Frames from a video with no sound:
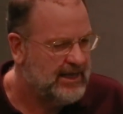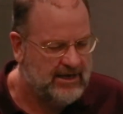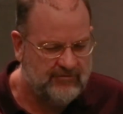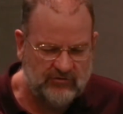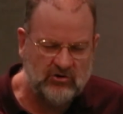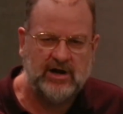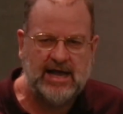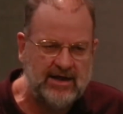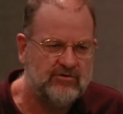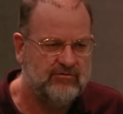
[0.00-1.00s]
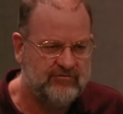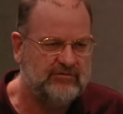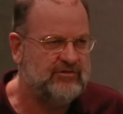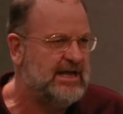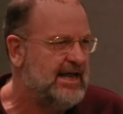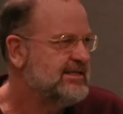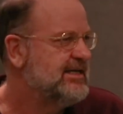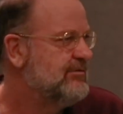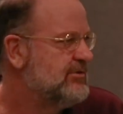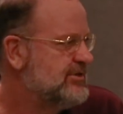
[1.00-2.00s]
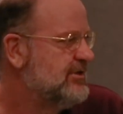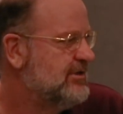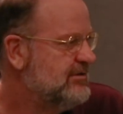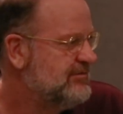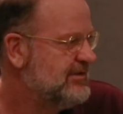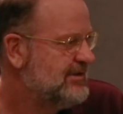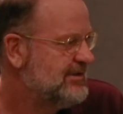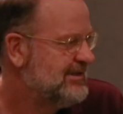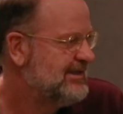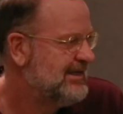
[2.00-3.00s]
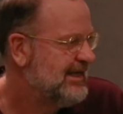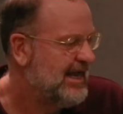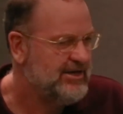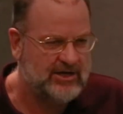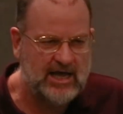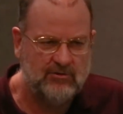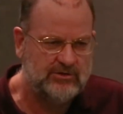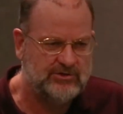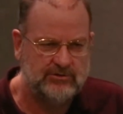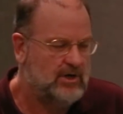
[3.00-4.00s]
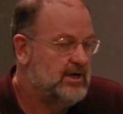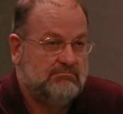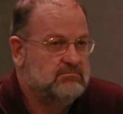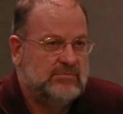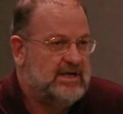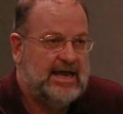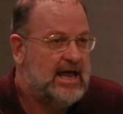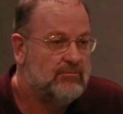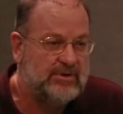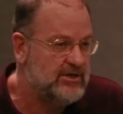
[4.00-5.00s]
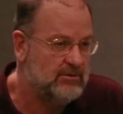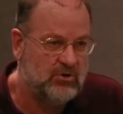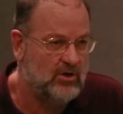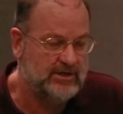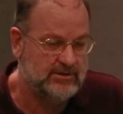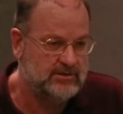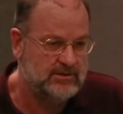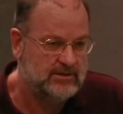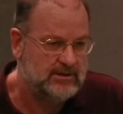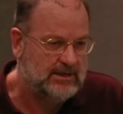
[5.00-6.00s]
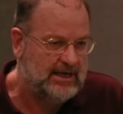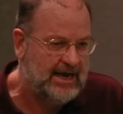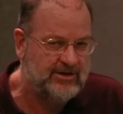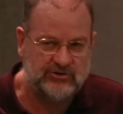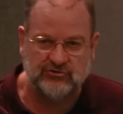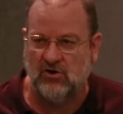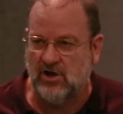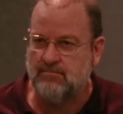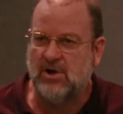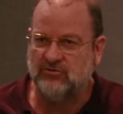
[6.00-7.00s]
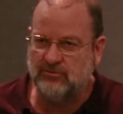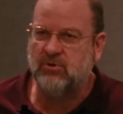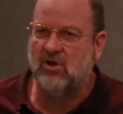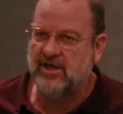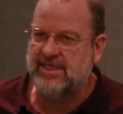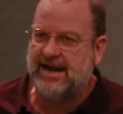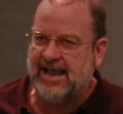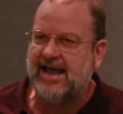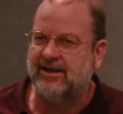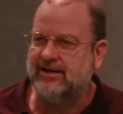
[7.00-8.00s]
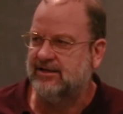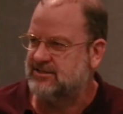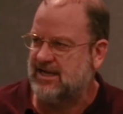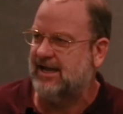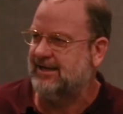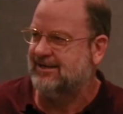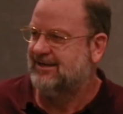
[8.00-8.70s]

if you've got a 150 hectare reserve and you go and do, I don't care how big your plot is, and you try and multiply that out and say,